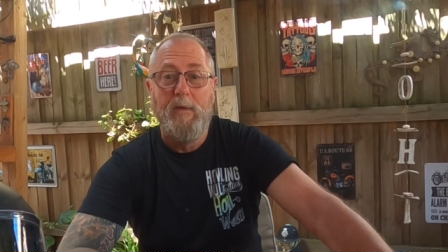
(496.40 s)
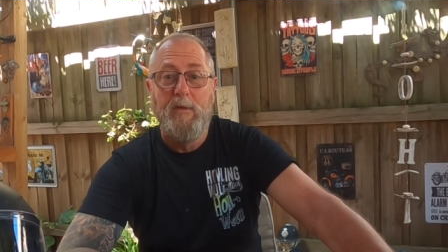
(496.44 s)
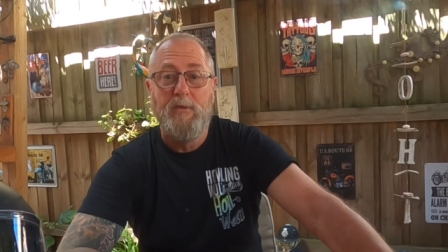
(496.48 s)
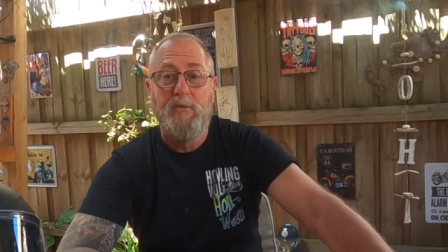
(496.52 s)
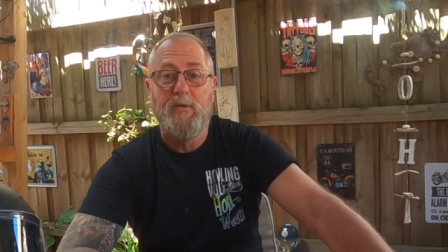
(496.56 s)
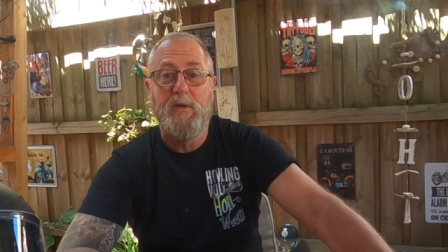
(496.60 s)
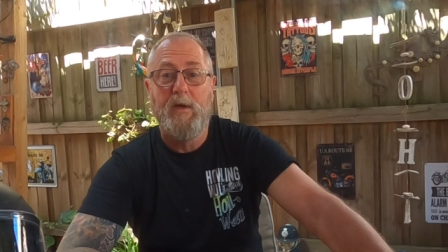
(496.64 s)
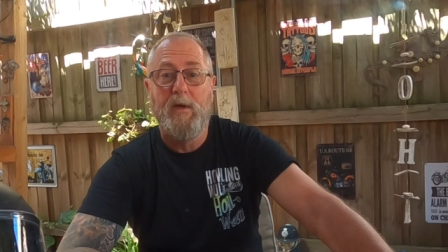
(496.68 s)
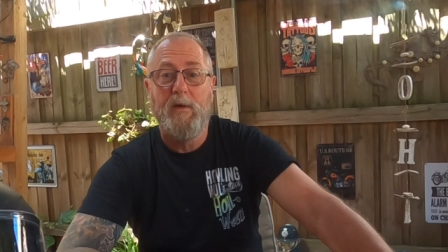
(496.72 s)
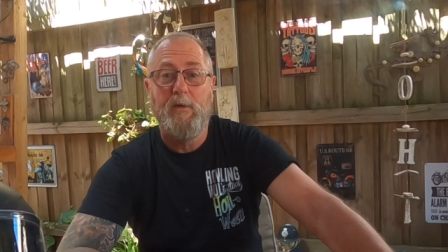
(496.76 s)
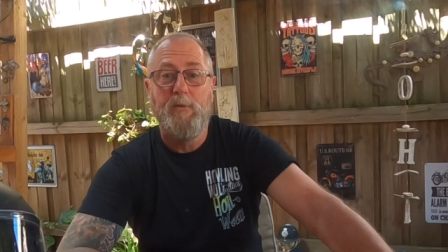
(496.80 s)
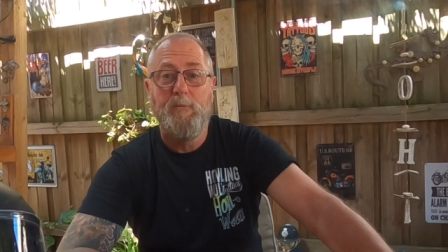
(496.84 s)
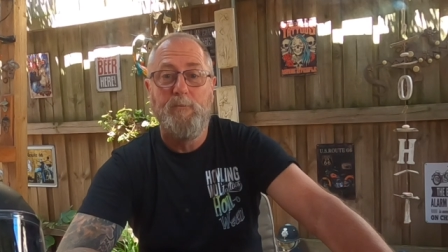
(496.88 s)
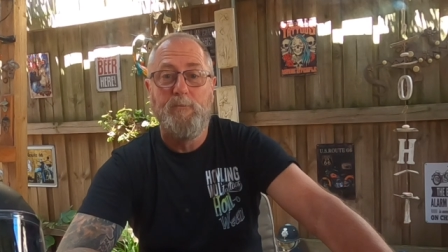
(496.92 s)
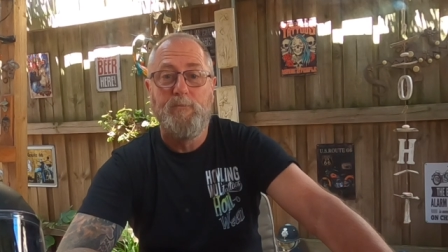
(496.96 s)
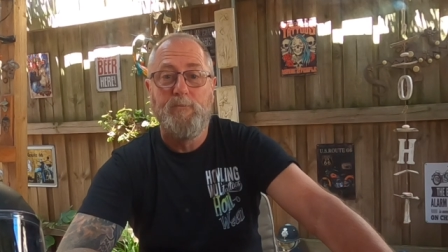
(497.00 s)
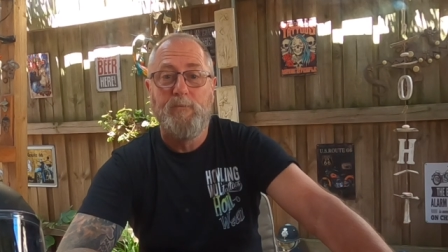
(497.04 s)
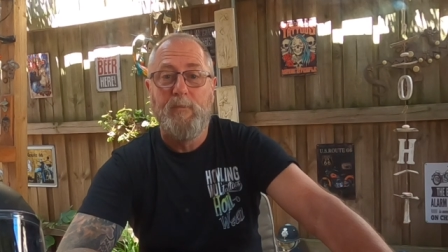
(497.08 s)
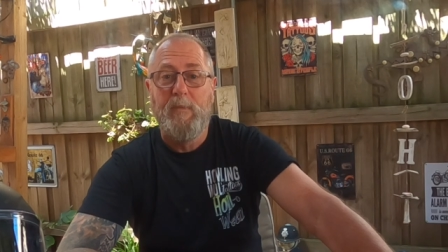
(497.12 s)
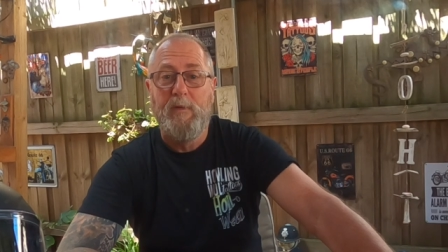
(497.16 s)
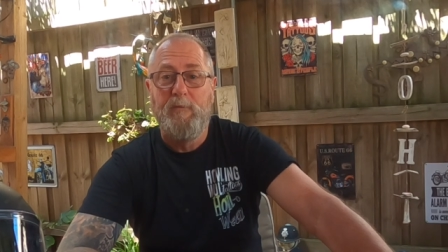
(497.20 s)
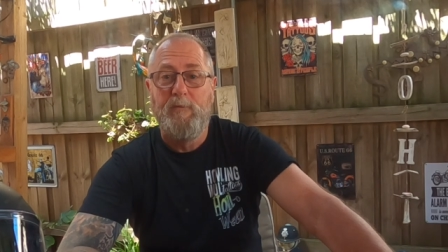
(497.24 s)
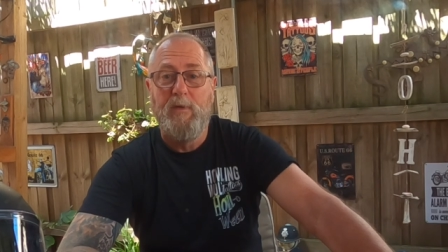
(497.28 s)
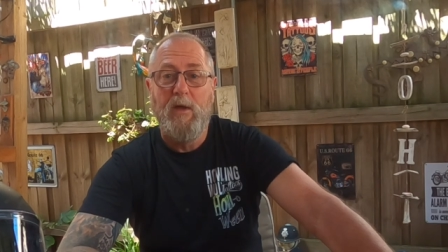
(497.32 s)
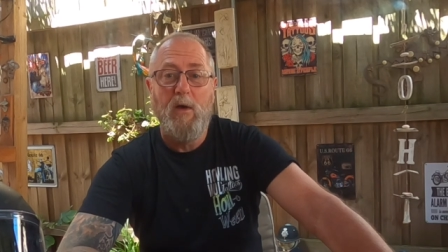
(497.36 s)
So
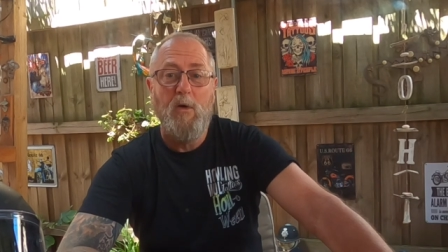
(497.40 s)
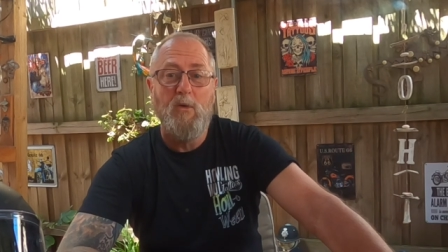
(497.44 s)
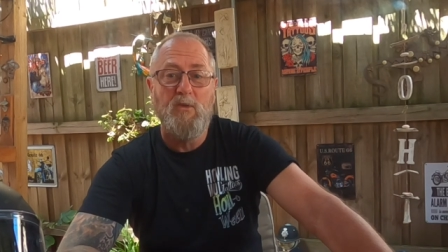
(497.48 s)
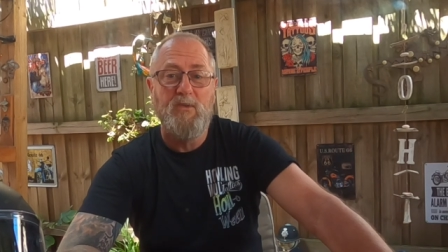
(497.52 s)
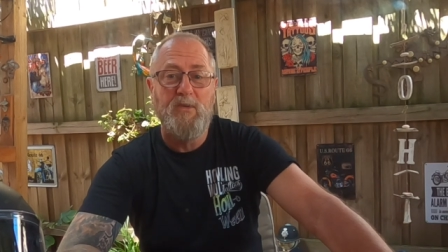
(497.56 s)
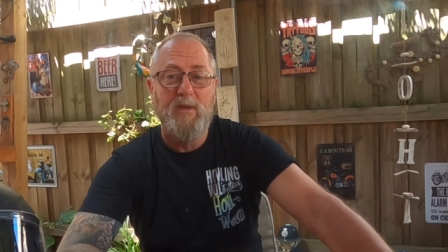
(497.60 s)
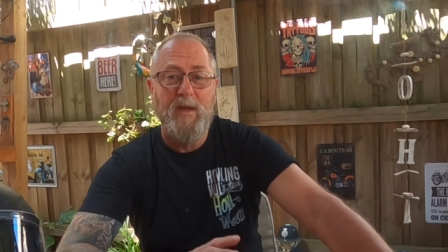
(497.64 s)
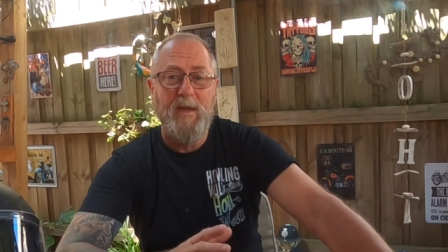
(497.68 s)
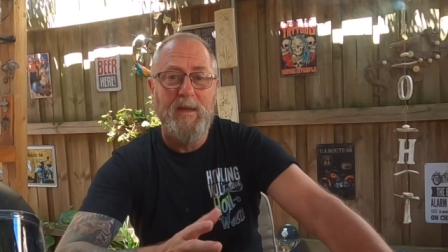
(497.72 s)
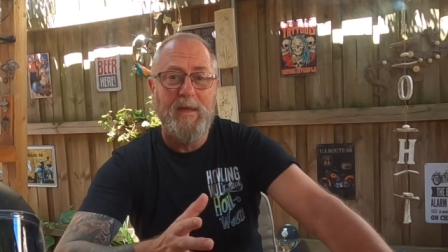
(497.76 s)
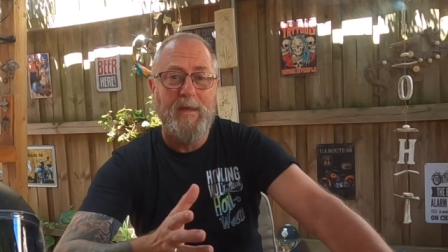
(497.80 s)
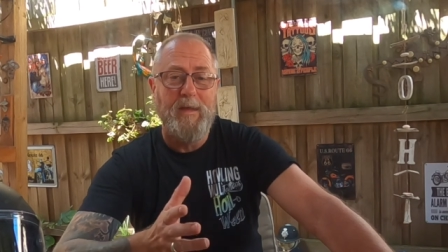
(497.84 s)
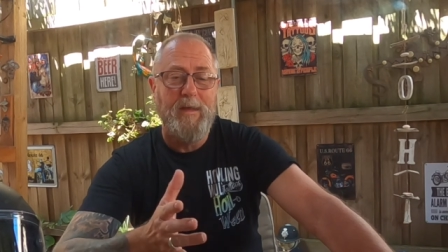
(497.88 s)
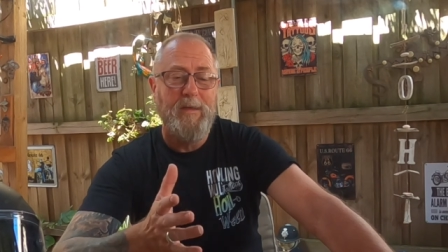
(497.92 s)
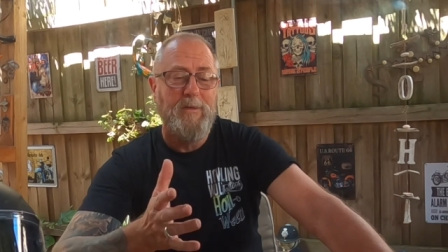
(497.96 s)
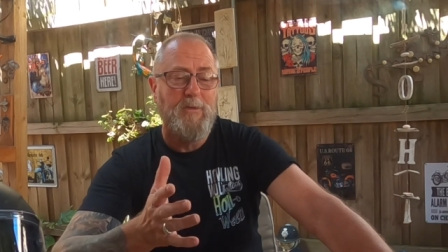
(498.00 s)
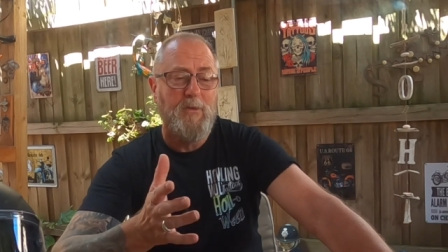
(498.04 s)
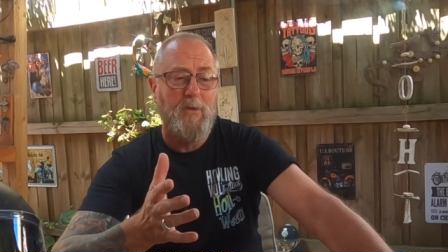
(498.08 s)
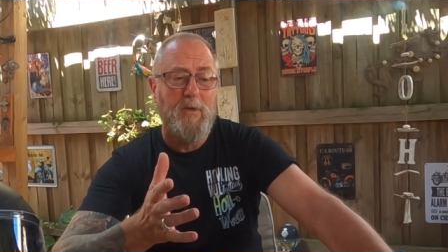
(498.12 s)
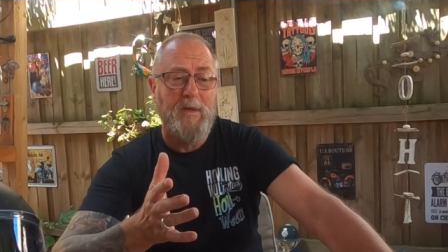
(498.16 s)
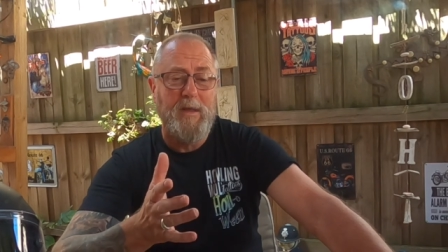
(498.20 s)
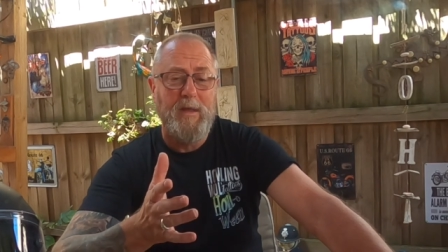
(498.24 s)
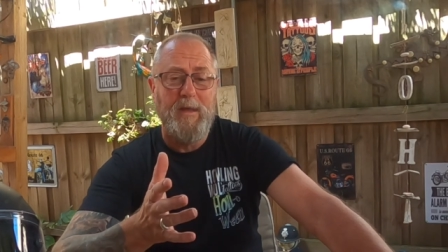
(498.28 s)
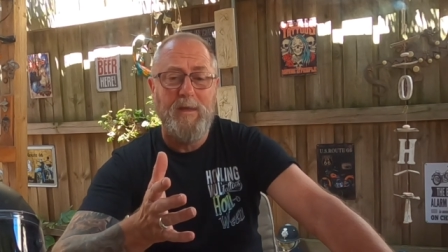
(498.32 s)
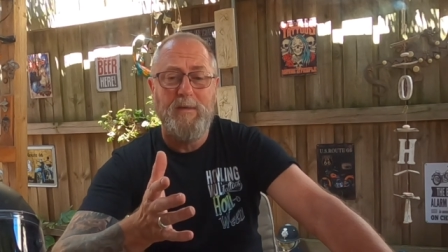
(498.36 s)
the old saying is,
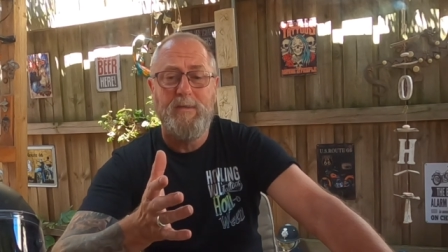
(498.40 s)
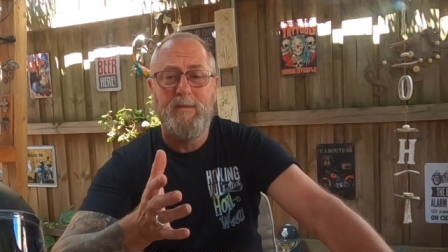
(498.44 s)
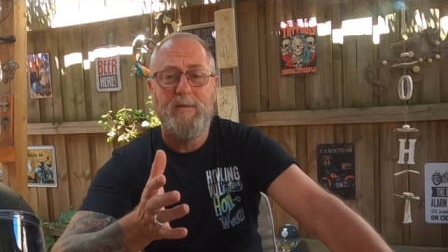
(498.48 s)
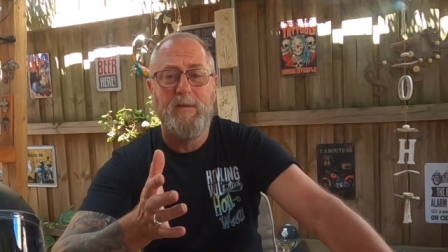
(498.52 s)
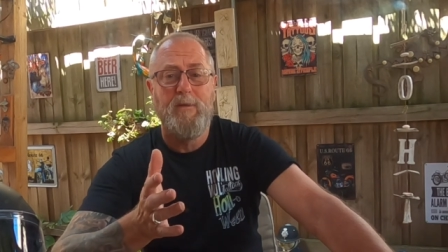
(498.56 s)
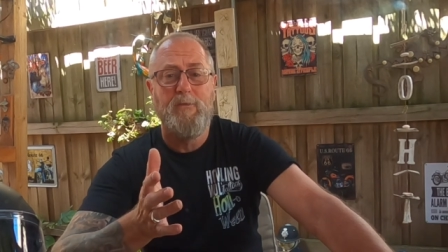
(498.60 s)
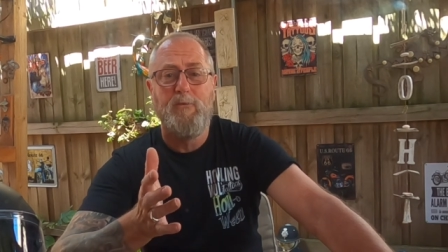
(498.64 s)
I guess,